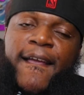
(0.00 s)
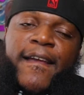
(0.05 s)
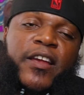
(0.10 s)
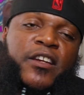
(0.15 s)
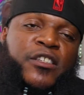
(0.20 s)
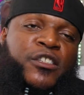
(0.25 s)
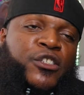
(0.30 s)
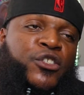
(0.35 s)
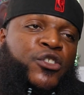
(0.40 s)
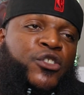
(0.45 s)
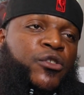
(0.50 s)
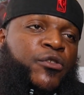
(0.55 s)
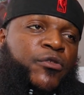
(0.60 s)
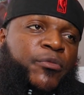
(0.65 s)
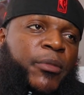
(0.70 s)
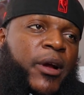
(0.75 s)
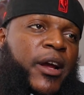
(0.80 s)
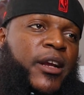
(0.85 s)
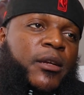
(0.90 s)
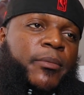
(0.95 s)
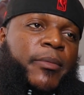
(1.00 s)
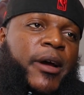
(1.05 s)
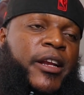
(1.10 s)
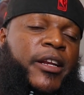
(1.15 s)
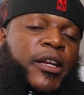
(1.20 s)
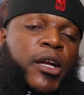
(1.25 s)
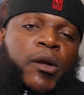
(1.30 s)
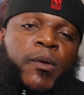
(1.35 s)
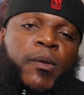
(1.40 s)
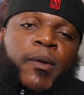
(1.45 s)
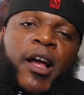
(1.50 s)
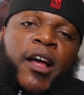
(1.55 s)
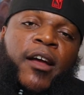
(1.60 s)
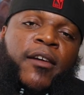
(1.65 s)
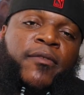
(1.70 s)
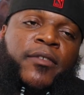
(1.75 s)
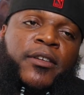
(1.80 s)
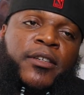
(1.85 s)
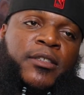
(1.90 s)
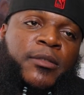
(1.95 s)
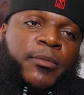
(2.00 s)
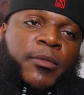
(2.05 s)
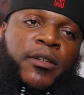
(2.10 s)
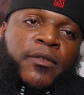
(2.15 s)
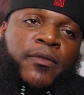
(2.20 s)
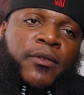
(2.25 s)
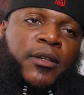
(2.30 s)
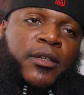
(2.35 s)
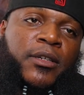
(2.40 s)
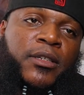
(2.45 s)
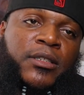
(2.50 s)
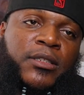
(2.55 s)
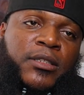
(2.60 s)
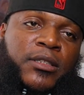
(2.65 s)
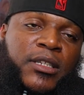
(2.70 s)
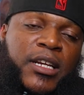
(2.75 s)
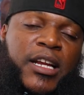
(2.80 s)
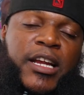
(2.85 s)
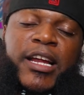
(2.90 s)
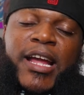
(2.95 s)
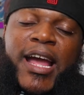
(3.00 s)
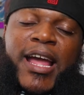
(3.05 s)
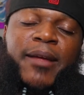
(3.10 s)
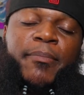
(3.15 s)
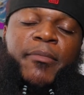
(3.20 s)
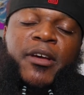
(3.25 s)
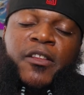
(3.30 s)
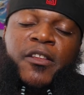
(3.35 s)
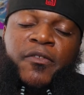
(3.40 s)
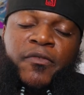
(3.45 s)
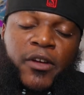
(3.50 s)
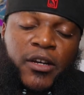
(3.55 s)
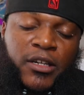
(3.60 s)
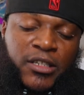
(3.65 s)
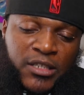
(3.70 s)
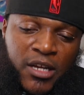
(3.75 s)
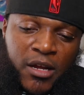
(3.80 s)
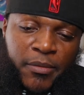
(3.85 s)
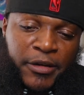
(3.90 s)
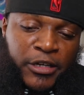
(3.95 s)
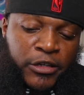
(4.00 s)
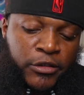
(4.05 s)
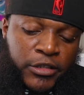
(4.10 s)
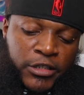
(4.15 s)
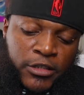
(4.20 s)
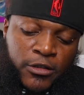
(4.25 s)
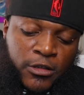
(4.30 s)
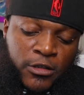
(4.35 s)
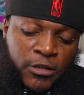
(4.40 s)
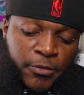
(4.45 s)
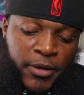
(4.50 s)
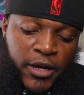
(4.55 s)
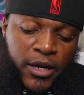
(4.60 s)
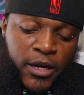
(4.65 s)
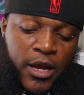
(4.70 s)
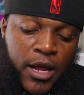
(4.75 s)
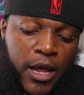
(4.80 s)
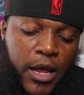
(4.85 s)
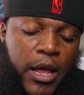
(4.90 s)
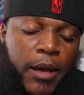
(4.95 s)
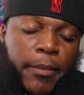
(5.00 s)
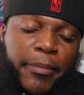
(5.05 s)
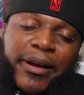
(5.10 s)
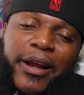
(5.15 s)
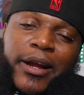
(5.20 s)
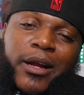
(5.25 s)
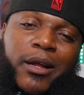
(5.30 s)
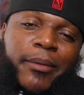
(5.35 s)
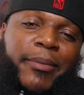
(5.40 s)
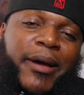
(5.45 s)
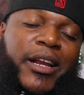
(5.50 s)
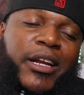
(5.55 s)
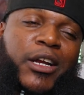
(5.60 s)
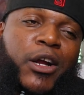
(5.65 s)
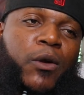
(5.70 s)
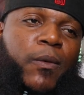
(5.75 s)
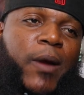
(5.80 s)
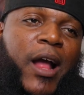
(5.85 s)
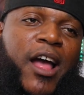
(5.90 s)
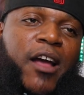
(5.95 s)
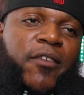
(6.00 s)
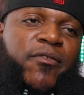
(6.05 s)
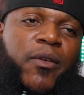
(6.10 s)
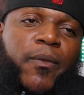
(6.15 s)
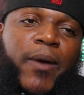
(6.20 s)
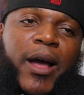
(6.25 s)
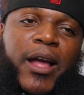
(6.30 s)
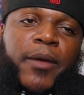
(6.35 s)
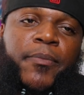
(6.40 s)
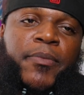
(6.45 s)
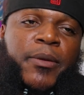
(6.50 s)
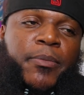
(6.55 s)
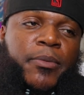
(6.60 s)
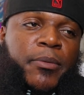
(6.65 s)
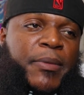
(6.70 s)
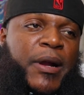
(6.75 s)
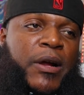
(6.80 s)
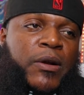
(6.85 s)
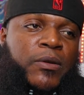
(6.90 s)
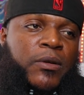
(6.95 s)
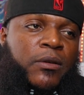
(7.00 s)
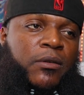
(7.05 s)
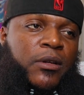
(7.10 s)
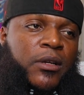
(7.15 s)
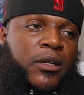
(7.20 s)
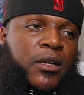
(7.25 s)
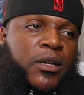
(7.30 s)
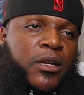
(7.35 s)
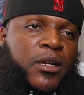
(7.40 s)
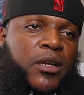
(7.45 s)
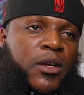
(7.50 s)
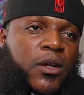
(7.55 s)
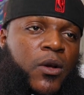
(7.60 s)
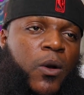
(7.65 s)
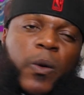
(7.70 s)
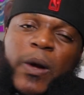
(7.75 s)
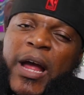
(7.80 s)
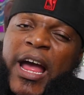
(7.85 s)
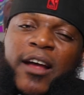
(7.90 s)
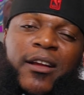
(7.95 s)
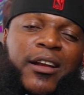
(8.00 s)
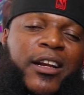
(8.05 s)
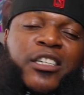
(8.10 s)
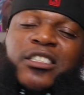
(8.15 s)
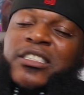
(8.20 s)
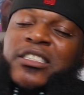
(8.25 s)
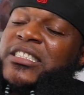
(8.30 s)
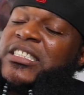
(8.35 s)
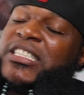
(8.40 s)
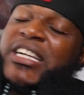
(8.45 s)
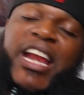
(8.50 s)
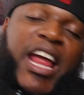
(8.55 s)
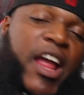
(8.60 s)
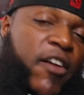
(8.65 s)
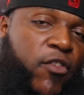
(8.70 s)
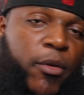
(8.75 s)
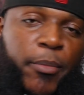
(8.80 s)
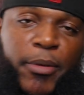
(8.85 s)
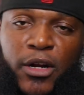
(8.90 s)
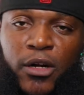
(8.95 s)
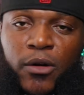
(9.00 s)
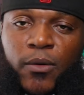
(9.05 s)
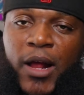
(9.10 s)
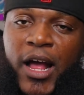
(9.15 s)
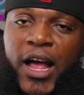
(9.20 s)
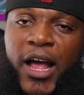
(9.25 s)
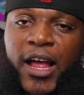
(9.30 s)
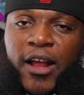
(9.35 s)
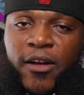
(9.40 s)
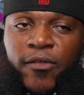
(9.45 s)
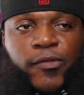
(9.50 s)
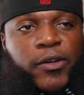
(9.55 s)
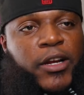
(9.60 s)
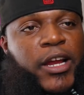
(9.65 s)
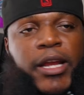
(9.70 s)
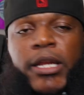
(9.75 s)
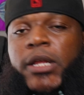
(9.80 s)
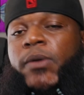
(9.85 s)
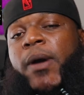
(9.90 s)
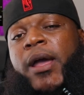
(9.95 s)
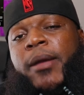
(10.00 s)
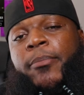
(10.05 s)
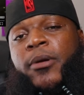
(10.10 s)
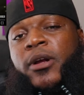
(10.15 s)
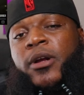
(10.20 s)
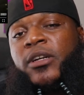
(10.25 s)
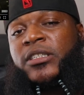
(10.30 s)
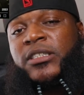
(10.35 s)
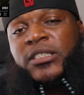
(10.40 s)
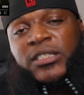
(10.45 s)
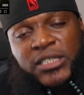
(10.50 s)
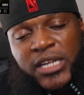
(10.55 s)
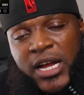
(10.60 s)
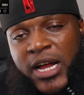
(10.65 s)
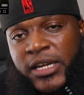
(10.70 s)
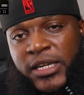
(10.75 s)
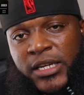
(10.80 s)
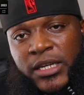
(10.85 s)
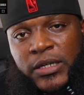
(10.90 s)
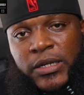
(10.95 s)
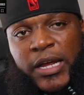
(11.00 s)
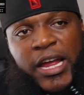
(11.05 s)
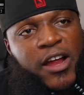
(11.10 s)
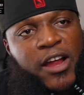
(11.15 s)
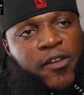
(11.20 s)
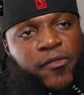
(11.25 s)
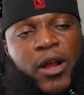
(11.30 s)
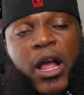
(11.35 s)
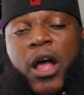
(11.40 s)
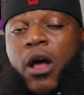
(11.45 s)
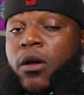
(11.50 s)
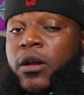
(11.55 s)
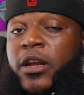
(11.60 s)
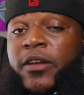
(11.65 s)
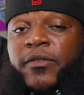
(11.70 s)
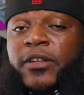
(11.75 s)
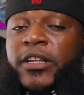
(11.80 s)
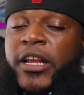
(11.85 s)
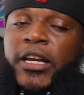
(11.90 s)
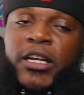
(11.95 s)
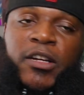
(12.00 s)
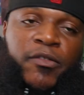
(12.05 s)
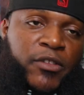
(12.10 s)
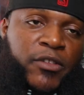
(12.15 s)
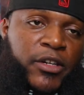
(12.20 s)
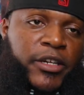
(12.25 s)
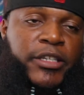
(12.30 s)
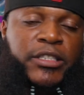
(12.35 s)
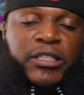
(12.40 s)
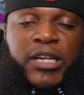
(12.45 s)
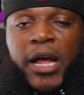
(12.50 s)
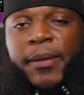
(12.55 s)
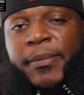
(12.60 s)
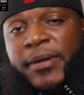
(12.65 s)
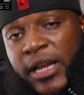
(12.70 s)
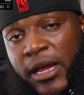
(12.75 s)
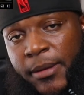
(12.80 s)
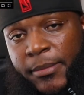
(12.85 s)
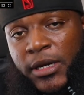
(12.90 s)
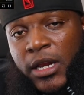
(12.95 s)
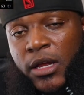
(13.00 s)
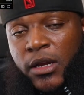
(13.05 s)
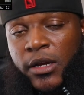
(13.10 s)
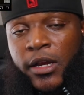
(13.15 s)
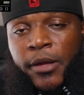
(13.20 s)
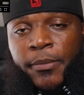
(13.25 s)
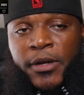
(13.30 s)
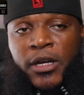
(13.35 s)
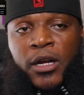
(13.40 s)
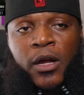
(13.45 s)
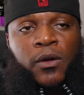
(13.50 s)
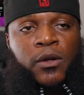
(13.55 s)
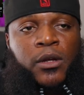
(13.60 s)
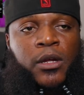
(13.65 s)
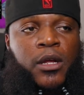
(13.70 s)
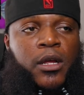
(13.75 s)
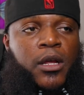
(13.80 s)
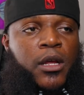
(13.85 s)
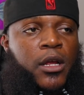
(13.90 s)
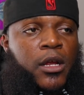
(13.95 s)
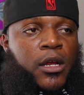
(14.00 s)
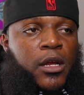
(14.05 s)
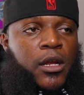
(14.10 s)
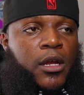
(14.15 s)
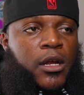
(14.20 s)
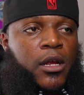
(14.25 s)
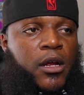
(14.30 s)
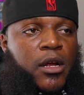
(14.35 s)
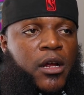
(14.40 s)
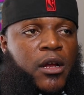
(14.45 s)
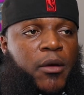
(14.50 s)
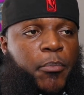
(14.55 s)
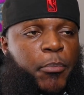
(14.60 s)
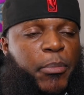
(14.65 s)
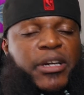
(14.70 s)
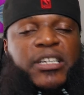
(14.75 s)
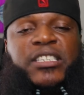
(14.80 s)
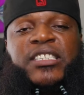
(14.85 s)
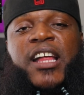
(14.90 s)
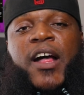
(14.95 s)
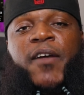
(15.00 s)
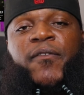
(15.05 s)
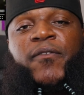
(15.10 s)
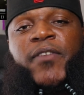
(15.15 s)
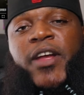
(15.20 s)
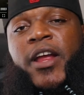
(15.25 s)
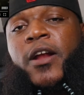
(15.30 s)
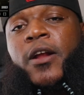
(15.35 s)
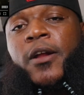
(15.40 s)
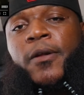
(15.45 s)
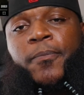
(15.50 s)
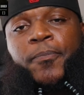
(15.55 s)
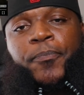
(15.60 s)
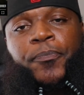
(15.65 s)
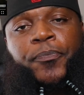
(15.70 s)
it's the truth, bro. Ain't nobody gonna ride for these motherfuckers. And I ain't, I ain't motherfuckers, I don't mean no disrespect. But ain't nobody gonna ride for white people, bro. Well, there's never been a riot for any white person that's got killed. Ever. I don't even think. And if there is, comment down below and let me know. But it's not fair.